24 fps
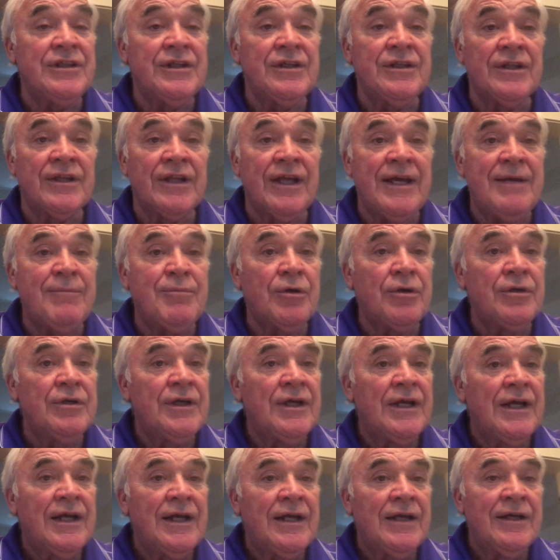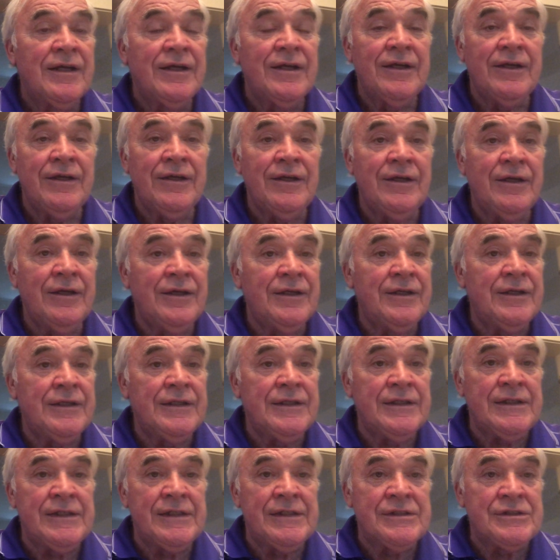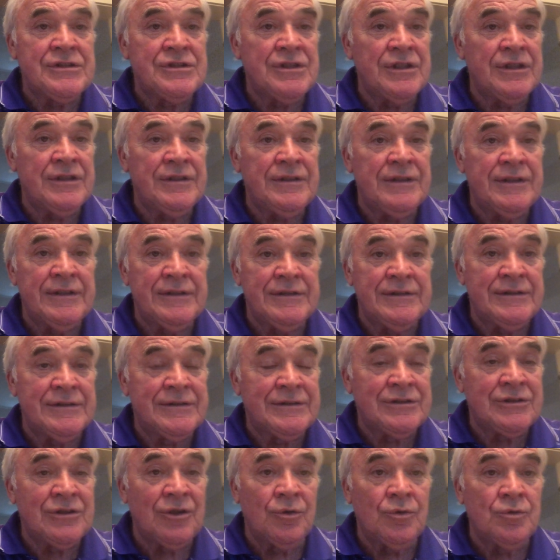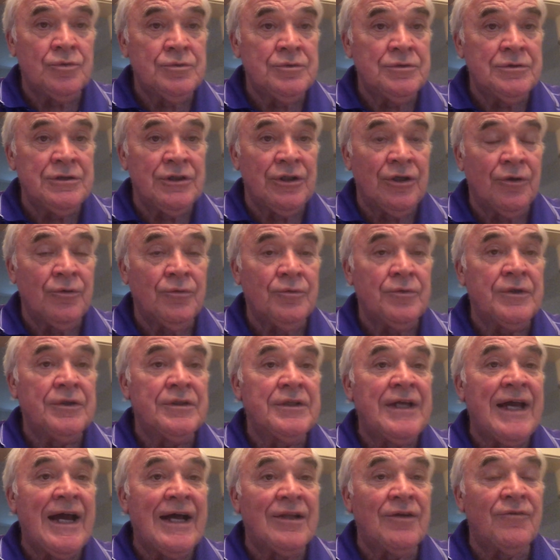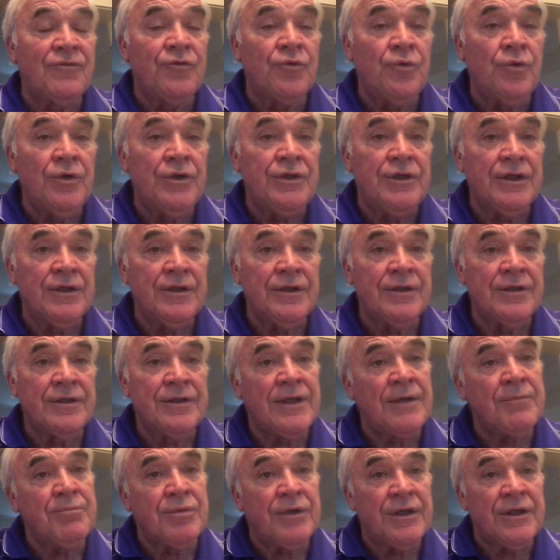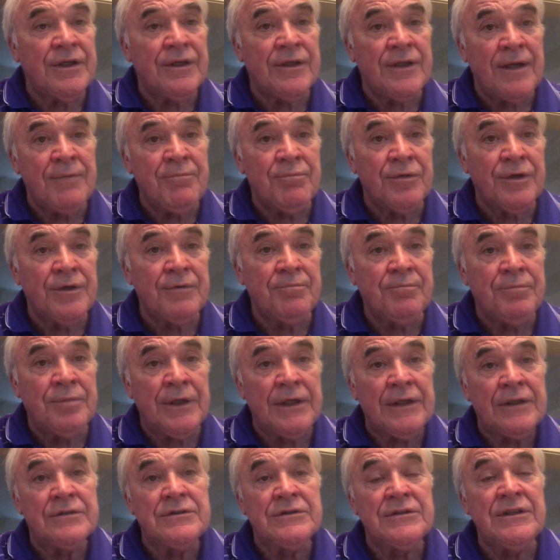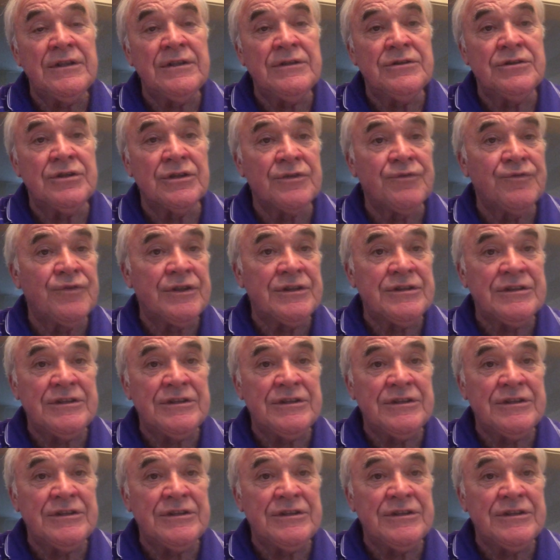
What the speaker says: Labor. It's so in California they bring pickers in just for the